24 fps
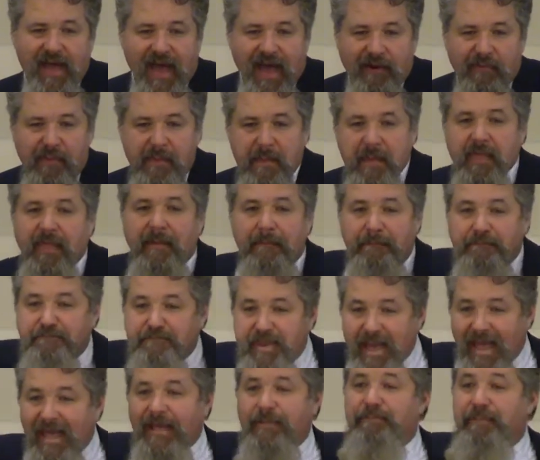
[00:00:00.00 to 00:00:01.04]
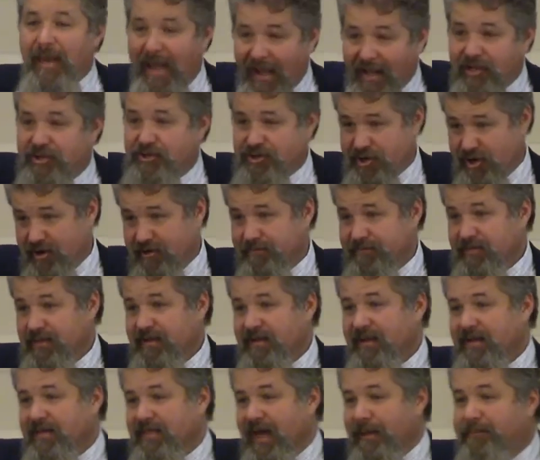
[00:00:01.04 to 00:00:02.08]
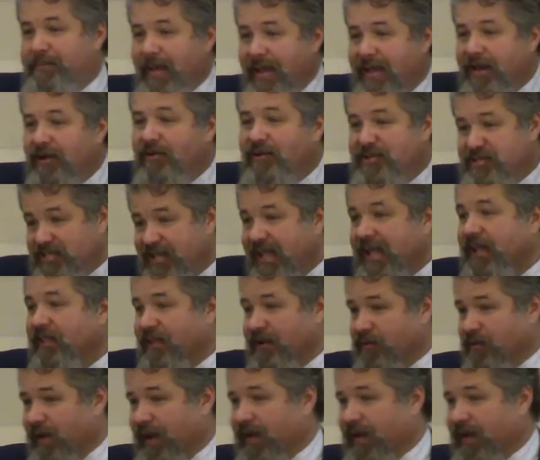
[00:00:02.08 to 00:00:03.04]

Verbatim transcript: And remember the big picture that Peter is dealing